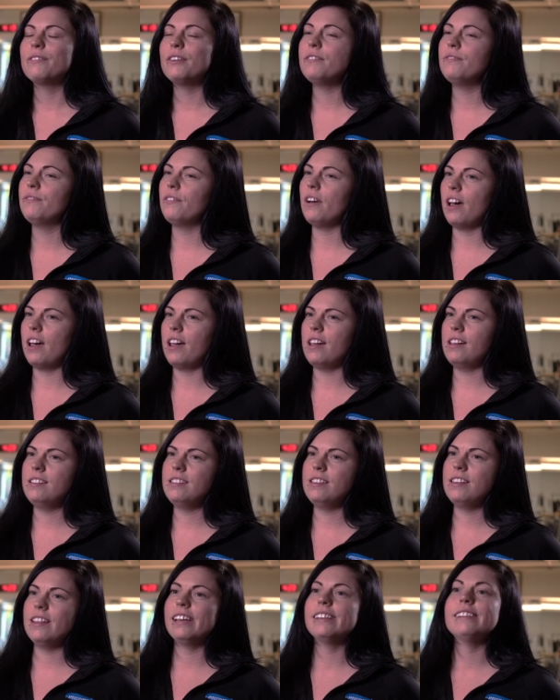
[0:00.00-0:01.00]
For
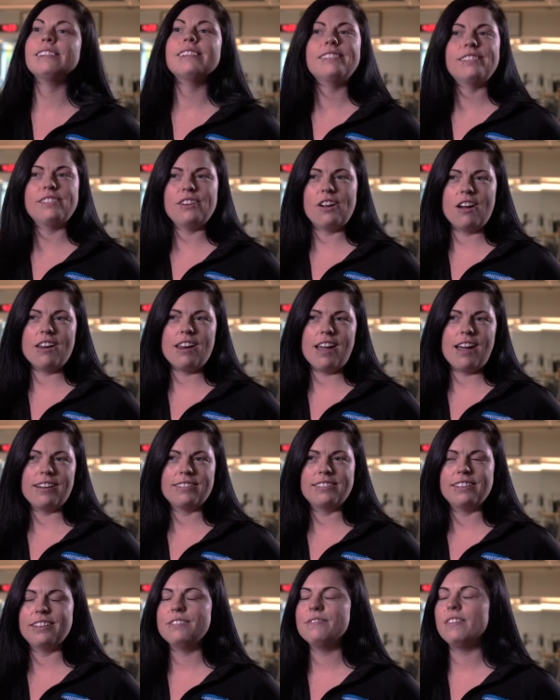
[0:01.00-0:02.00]
fun, and it's not
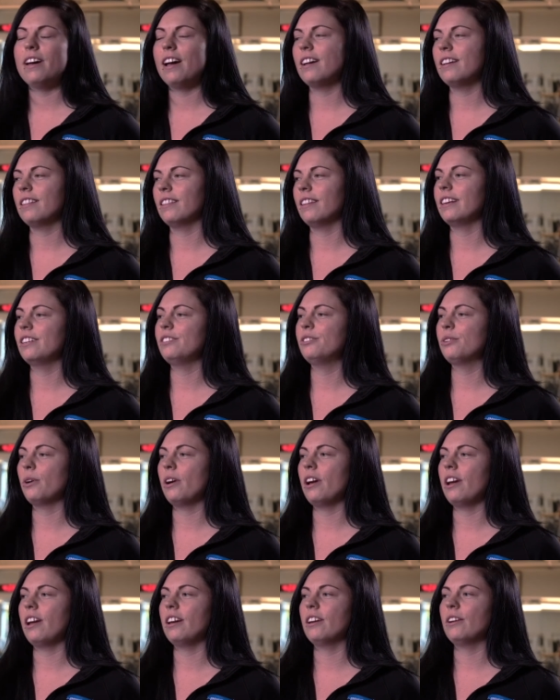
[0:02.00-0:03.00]
active, I
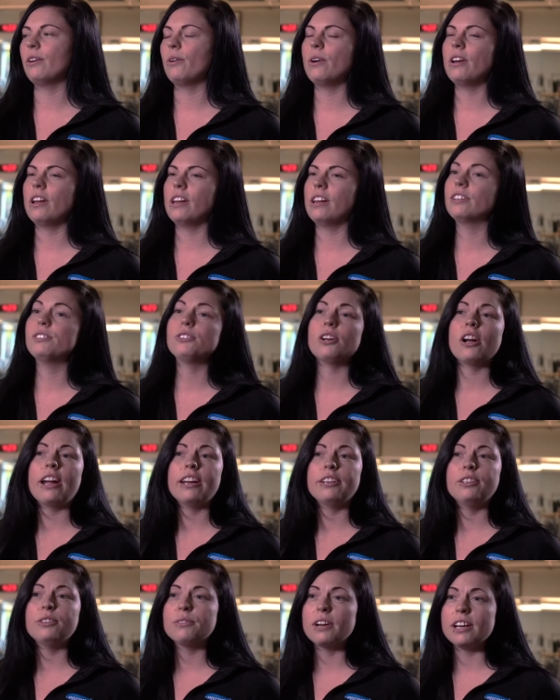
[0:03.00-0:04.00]
enjoy going and
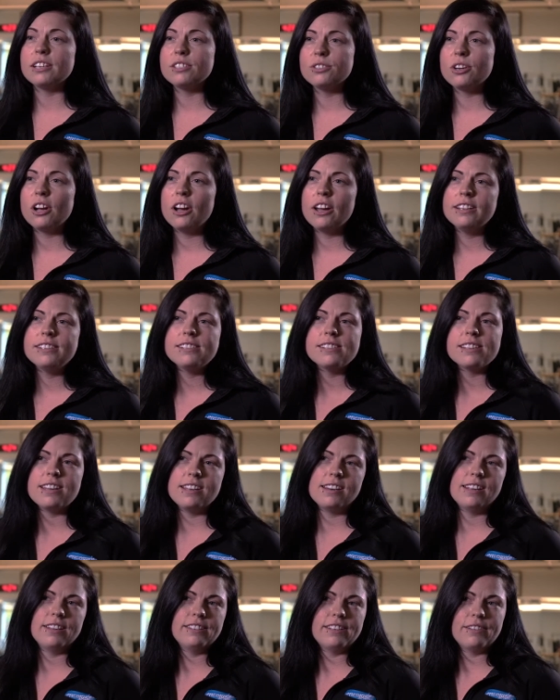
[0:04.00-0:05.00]
trying new restaurants,
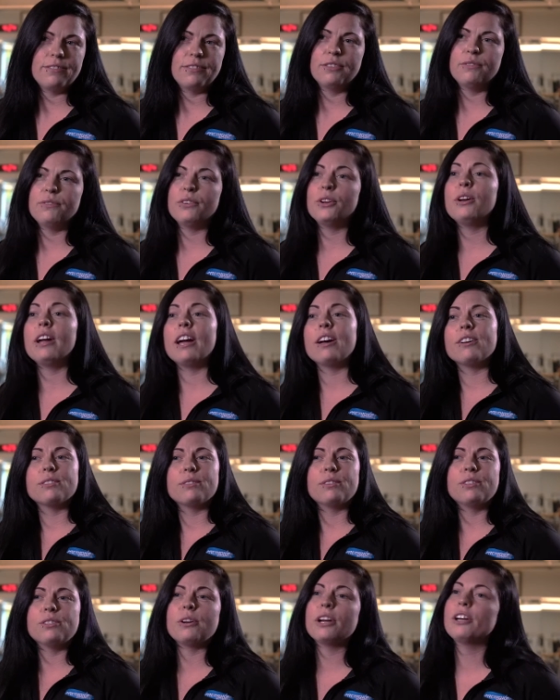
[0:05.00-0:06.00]
eating different food. I
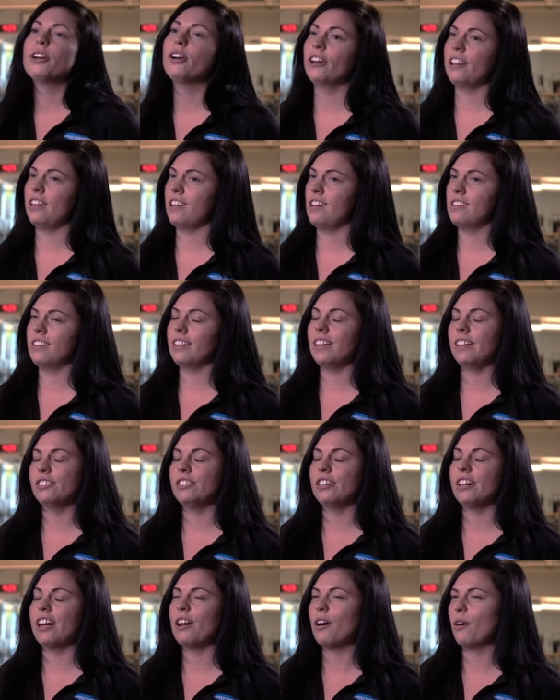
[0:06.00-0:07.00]
also enjoy cooking in the
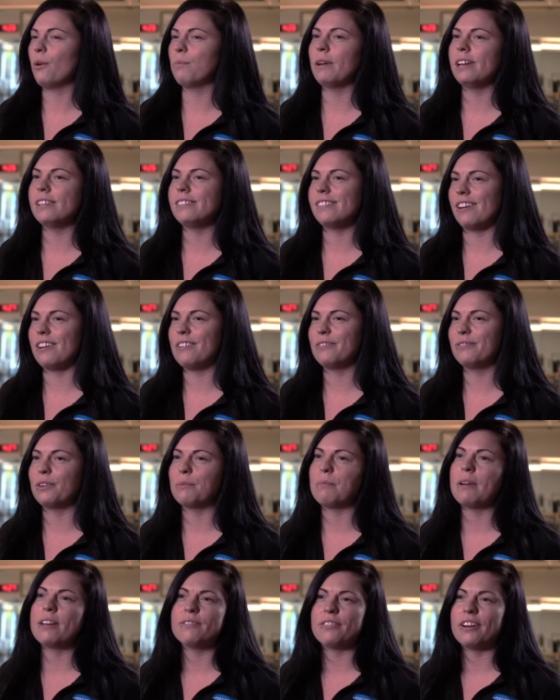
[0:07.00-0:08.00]
kitchen at home myself
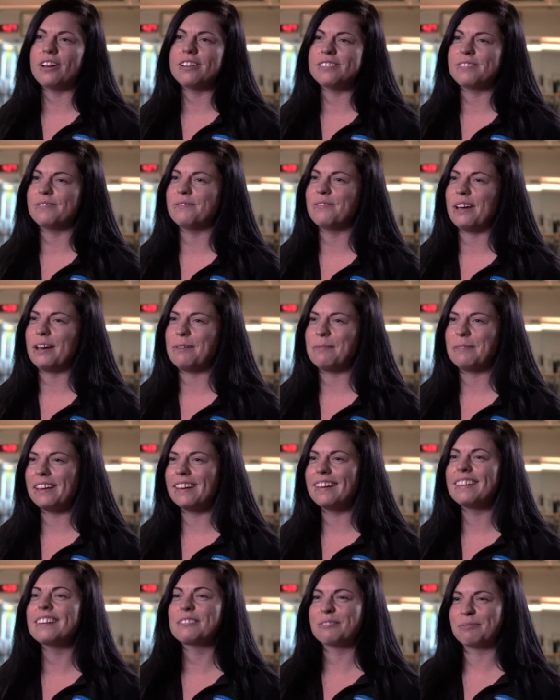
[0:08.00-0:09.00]
for my friends and
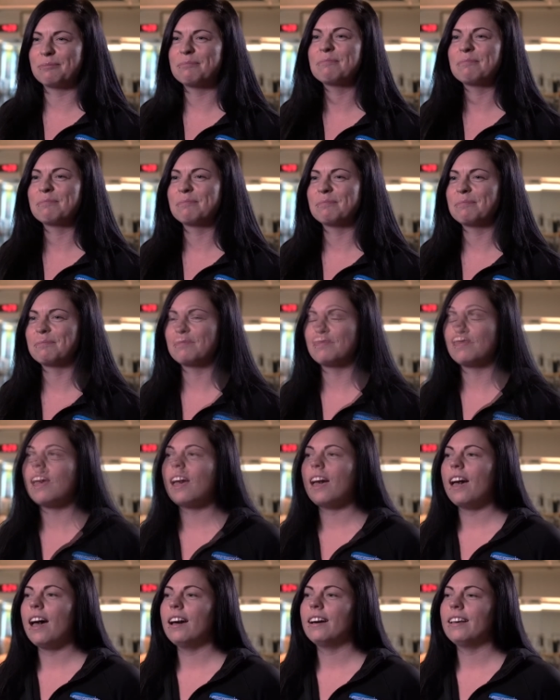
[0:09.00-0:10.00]
family.
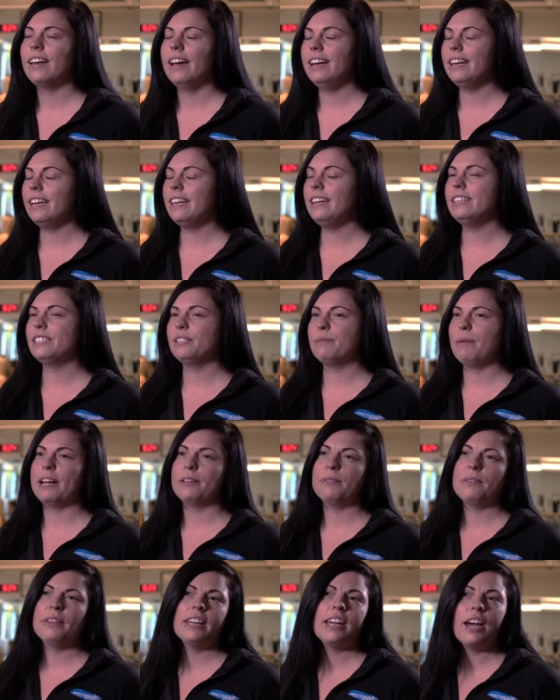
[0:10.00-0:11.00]
A client can
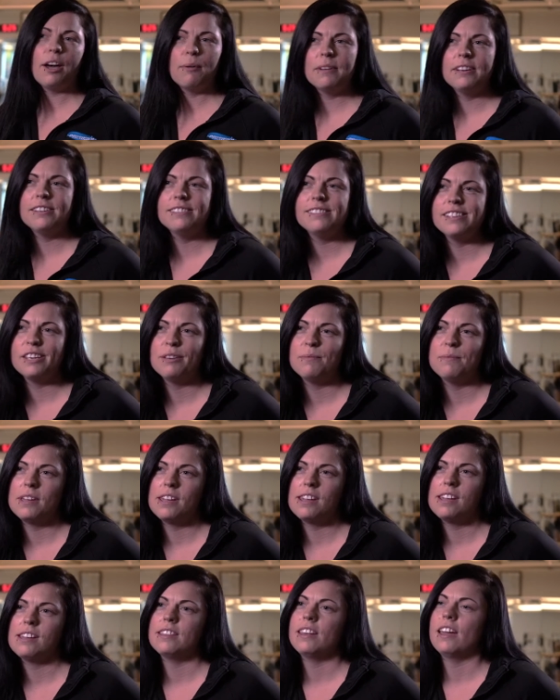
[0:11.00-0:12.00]
expect when they come in and see
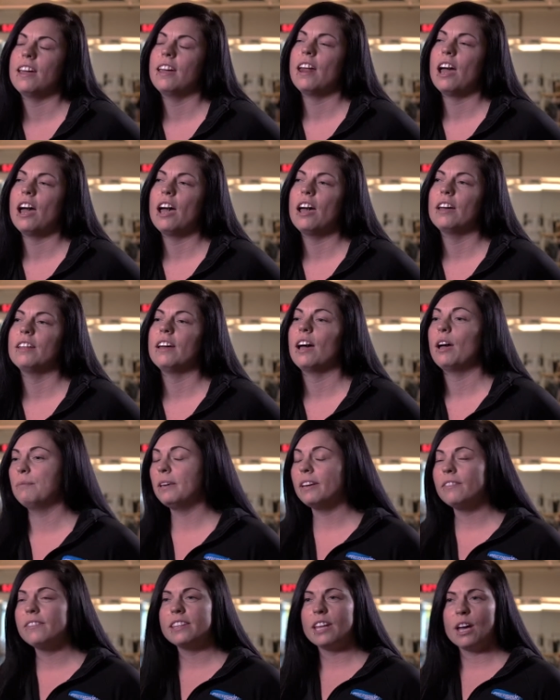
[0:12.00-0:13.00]
me that
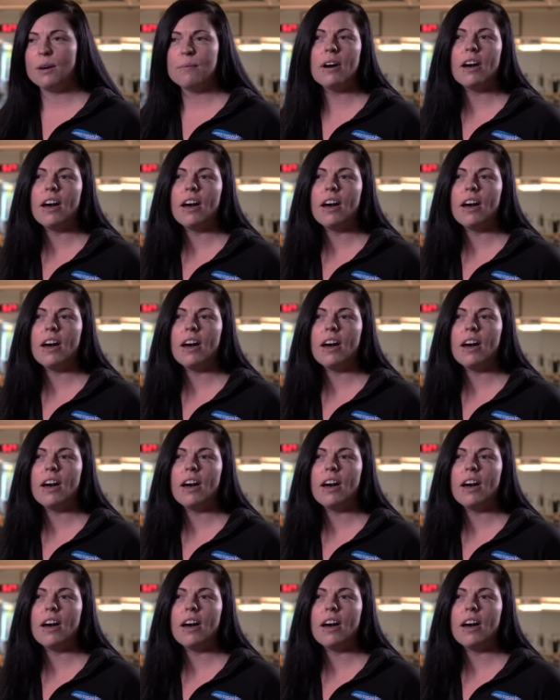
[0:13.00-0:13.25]
I'm giving them